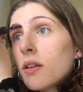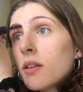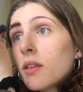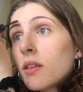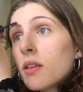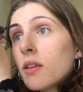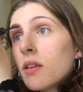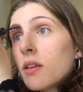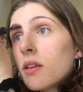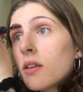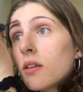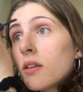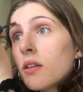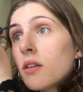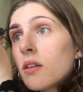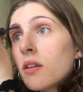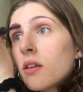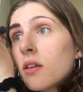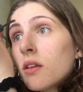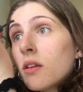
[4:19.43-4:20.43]
And
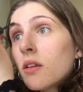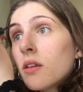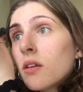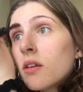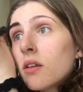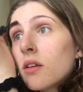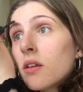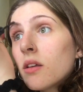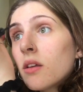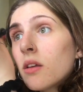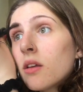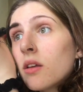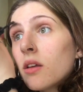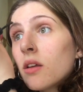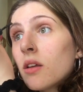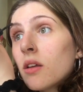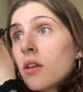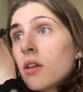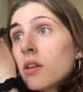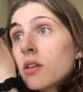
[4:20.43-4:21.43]
then,
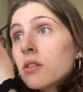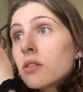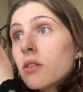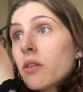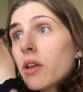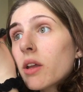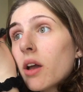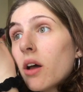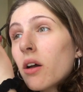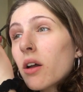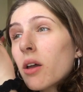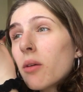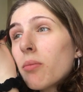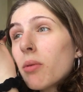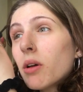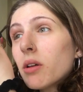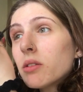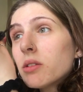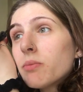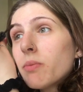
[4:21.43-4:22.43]
so like I'll
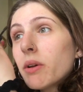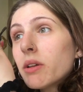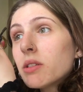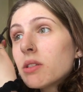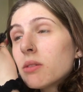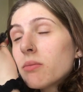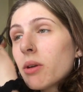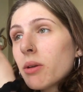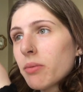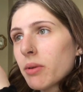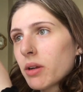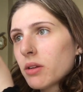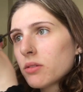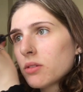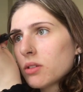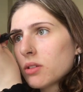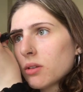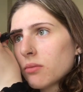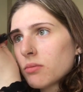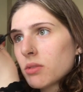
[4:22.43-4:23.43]
get bald spots in my
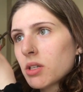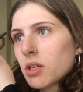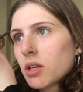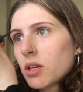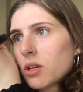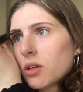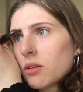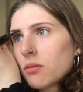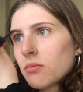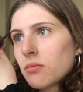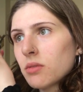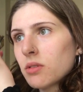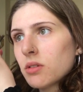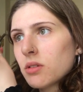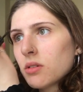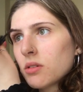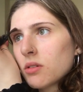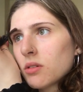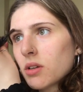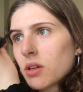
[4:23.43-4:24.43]
brows
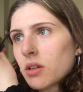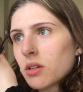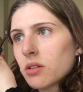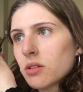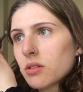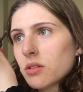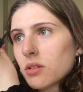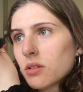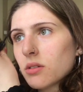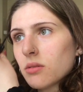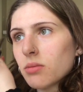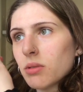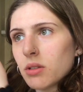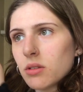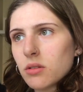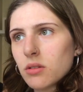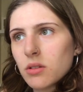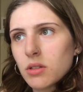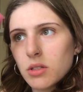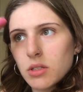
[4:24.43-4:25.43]
sometimes, kind of just like
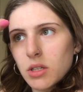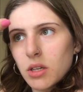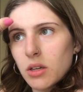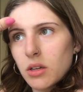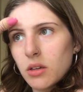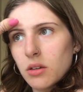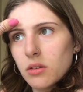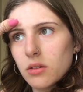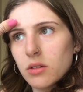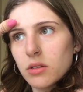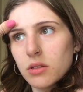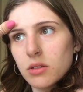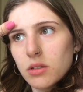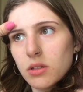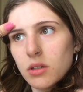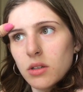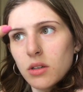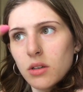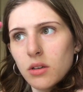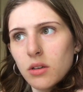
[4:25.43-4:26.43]
depends on the day,
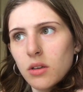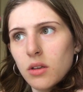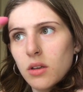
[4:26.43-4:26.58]
honestly,